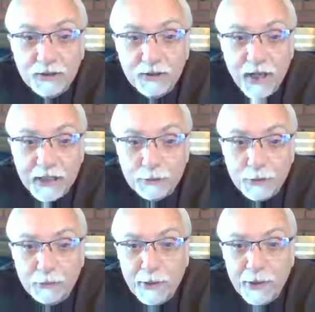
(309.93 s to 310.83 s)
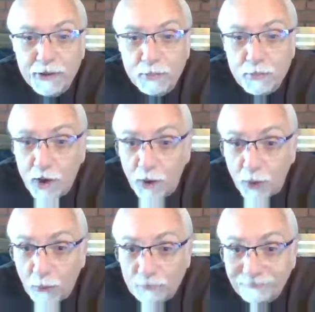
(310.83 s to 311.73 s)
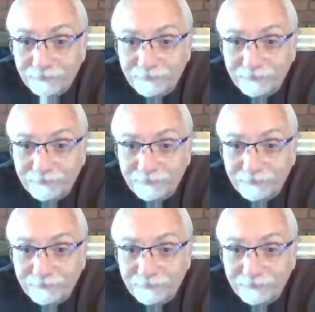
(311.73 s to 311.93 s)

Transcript: soon. I expect to be back tomorrow.